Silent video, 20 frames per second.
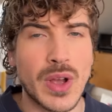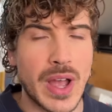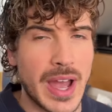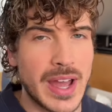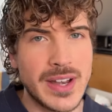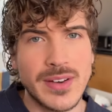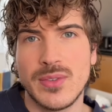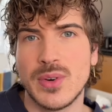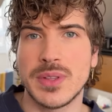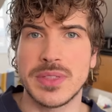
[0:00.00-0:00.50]

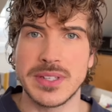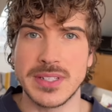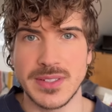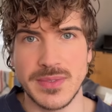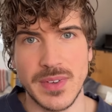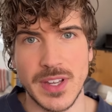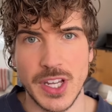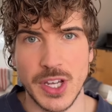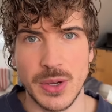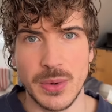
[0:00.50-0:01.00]
kind of what this
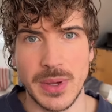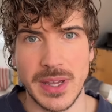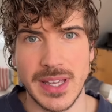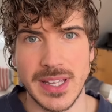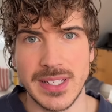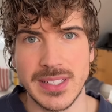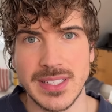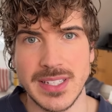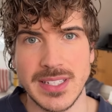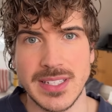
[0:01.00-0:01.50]
video
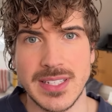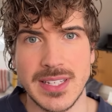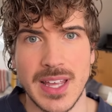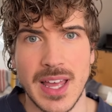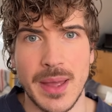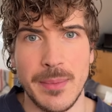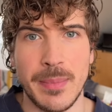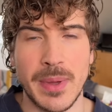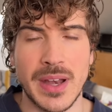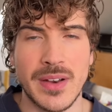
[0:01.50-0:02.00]
is, is
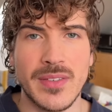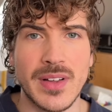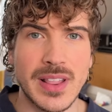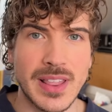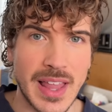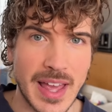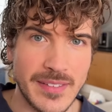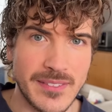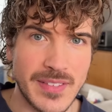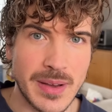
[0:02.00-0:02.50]
a bit of a
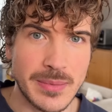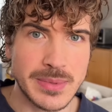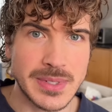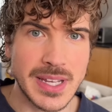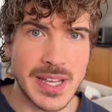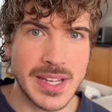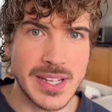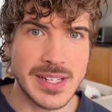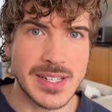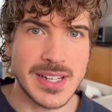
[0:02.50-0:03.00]
life
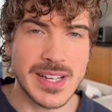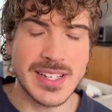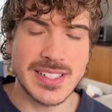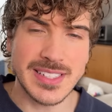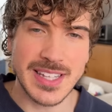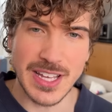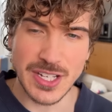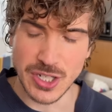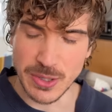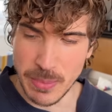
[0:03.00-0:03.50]
update
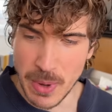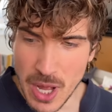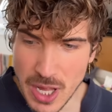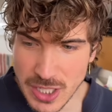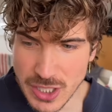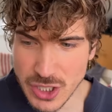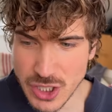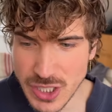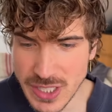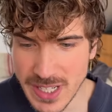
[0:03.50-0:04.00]
slash
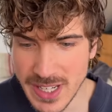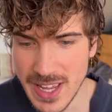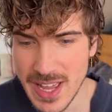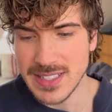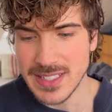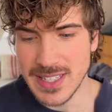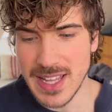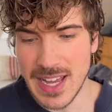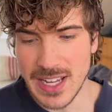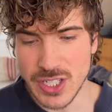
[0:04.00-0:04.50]
apology
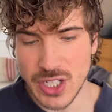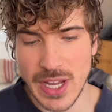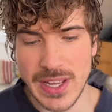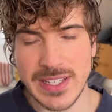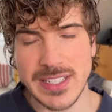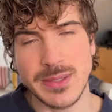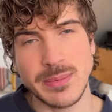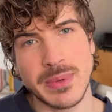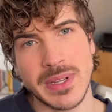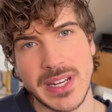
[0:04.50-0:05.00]
slash
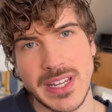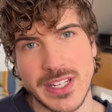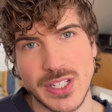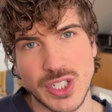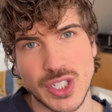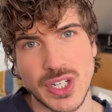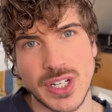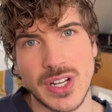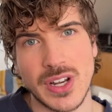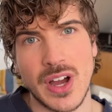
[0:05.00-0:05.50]

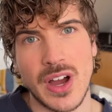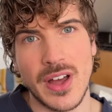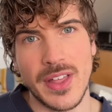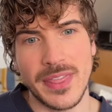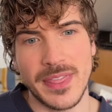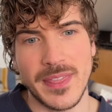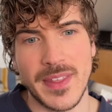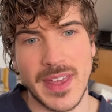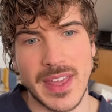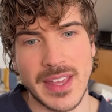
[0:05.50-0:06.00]
explanation
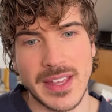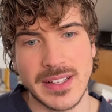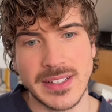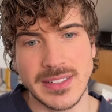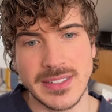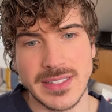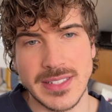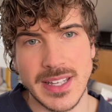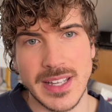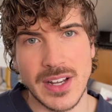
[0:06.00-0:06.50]
on
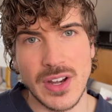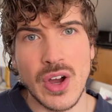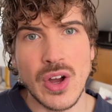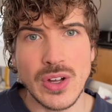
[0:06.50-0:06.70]
things and